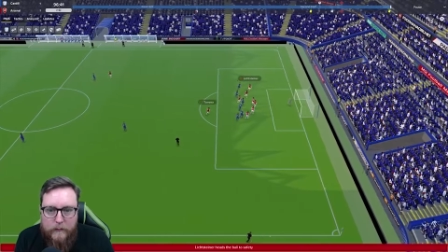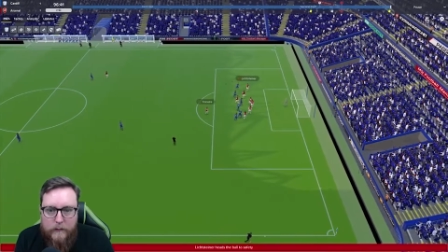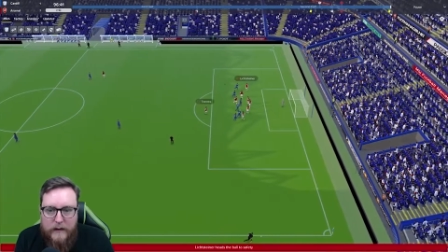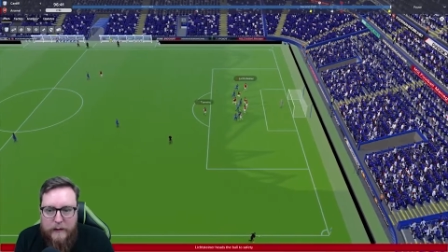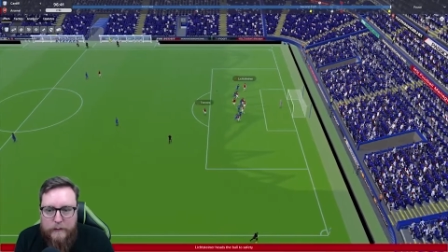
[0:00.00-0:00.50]

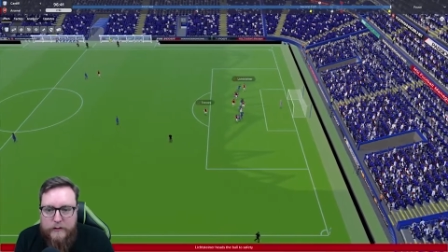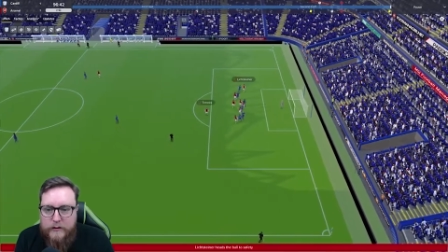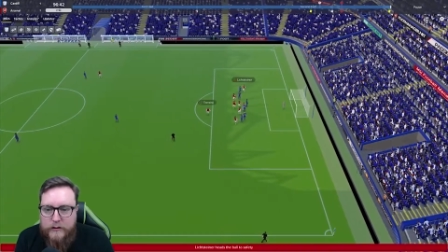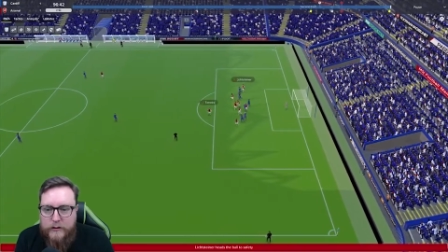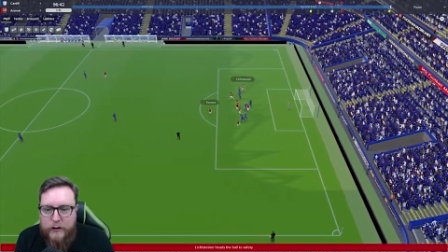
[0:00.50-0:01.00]
That was
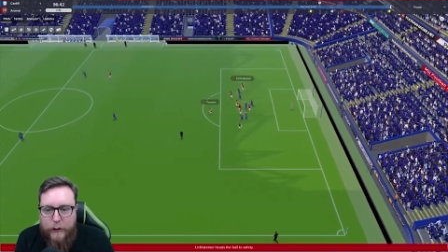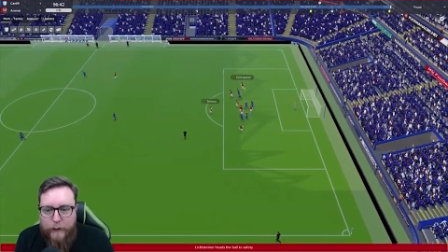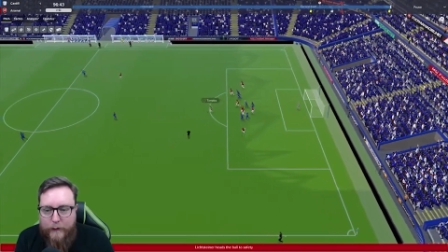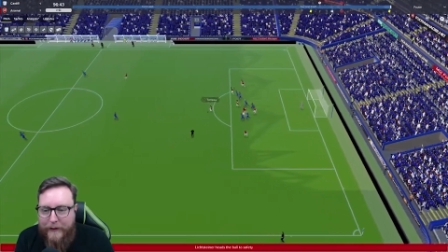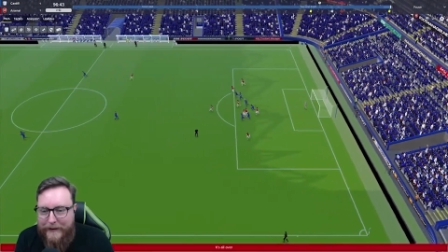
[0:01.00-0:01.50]
so
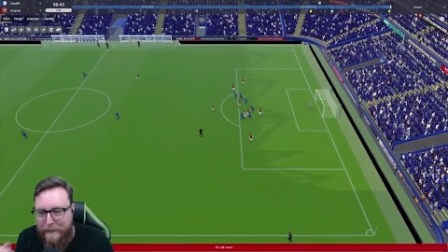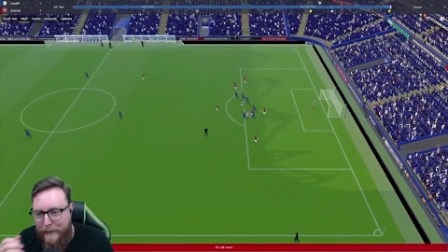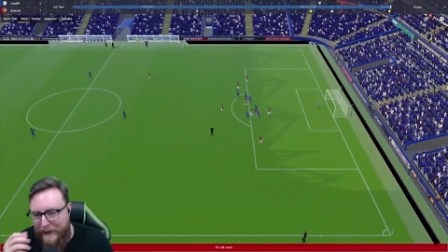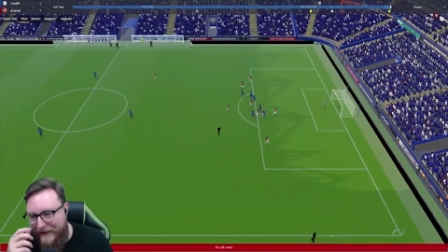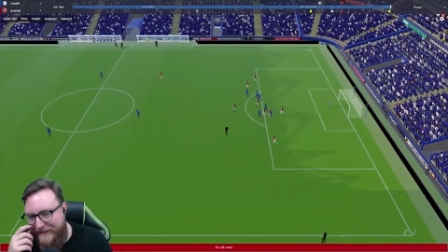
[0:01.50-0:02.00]
fucking
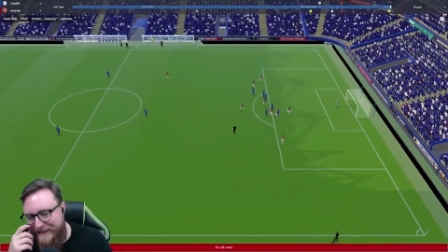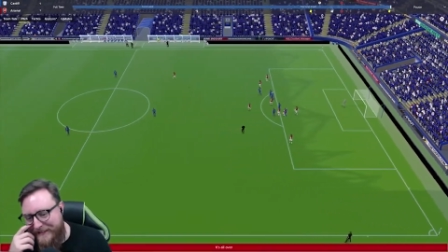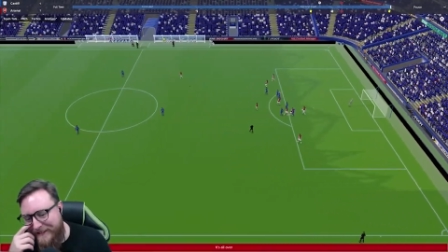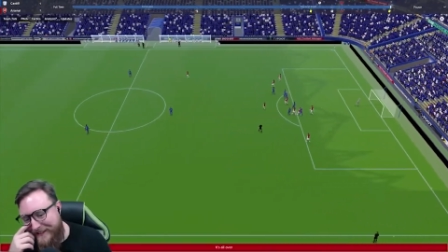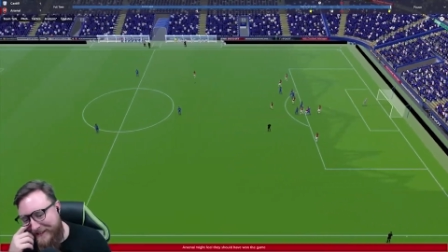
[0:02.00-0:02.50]

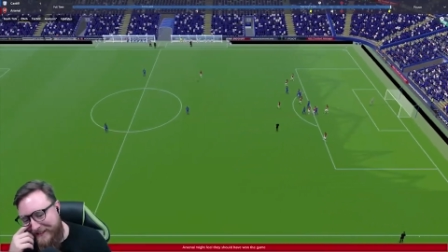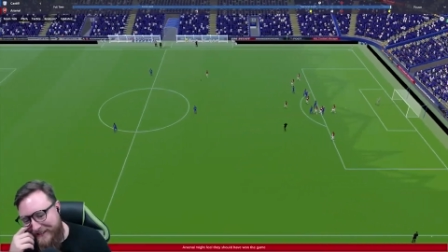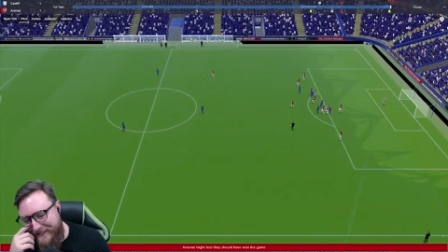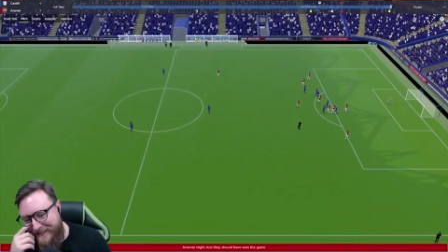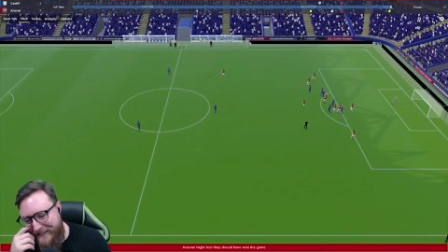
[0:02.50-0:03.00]

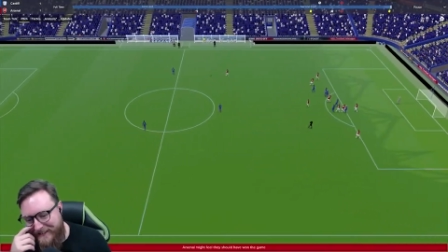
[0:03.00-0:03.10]
bad.